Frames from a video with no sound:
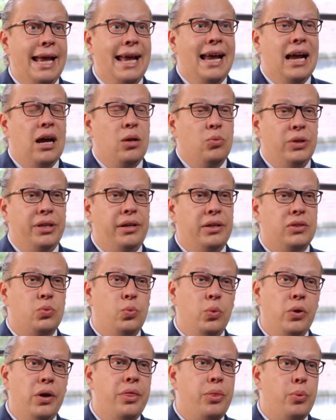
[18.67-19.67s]
and whether it's
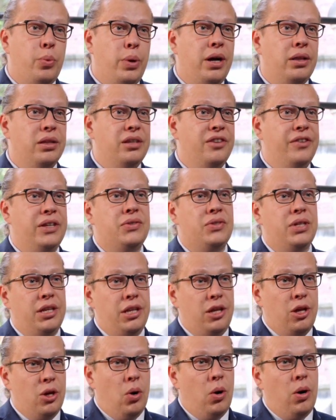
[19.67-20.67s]
worthwhile investing
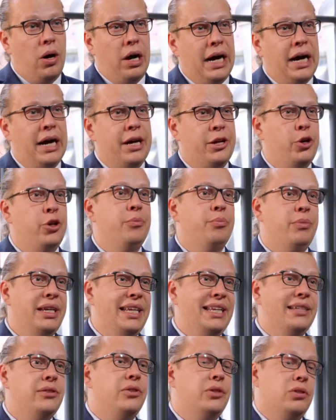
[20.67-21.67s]
your hard-earned money
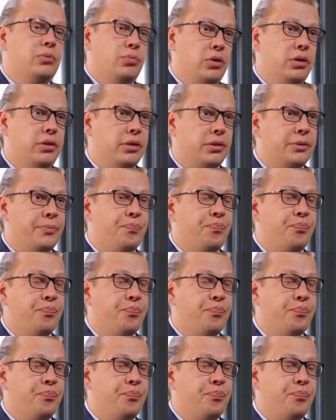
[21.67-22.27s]
into this product.